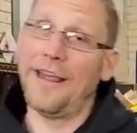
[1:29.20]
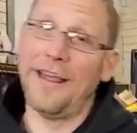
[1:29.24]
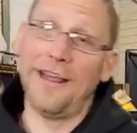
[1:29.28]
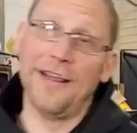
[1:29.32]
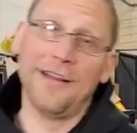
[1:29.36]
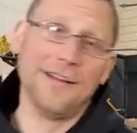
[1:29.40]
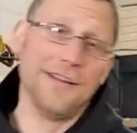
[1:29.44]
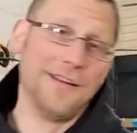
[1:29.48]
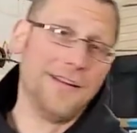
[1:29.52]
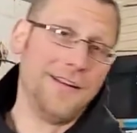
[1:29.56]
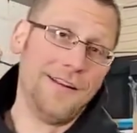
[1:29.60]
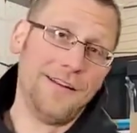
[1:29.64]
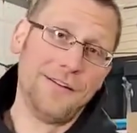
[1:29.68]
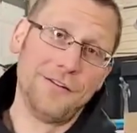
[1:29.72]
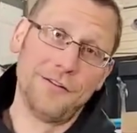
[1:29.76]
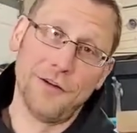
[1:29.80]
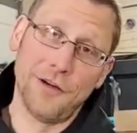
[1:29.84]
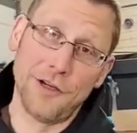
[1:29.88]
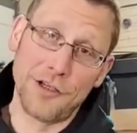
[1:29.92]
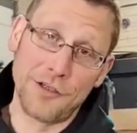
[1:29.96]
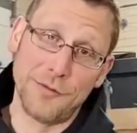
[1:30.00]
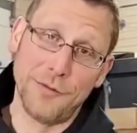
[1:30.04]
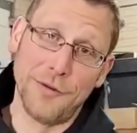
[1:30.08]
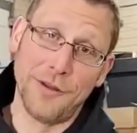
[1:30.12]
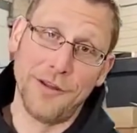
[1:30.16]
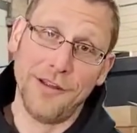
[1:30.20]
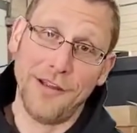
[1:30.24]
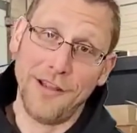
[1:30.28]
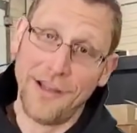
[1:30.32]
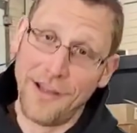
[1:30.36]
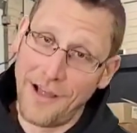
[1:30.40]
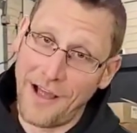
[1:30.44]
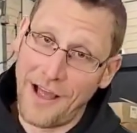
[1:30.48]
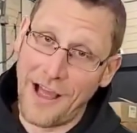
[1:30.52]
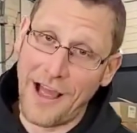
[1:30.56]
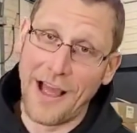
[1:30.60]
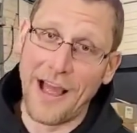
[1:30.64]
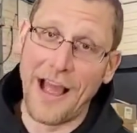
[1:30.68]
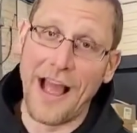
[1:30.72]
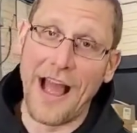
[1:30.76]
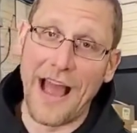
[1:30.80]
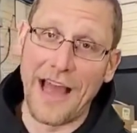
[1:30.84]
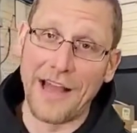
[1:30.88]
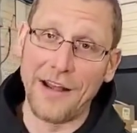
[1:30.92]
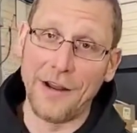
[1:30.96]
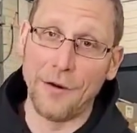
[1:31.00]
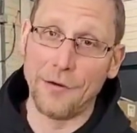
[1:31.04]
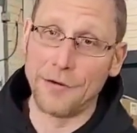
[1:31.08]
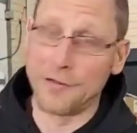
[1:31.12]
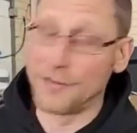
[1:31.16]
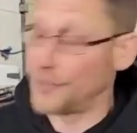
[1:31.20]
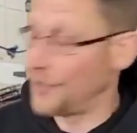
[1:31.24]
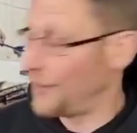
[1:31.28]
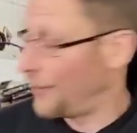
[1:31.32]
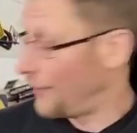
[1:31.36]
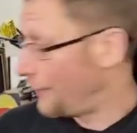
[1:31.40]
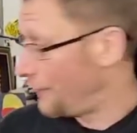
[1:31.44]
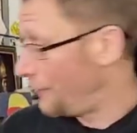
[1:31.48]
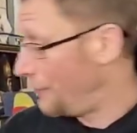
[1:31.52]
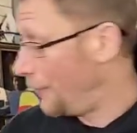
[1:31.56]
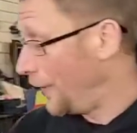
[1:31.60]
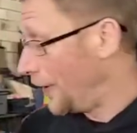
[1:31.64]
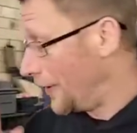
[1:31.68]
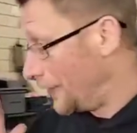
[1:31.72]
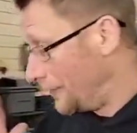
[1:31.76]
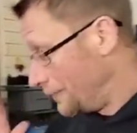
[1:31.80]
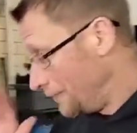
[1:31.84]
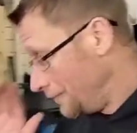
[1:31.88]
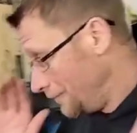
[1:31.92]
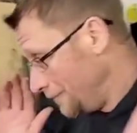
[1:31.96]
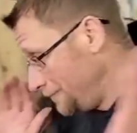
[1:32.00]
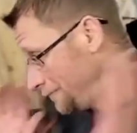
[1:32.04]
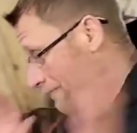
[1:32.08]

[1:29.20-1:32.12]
And trust me, I know it's tough. But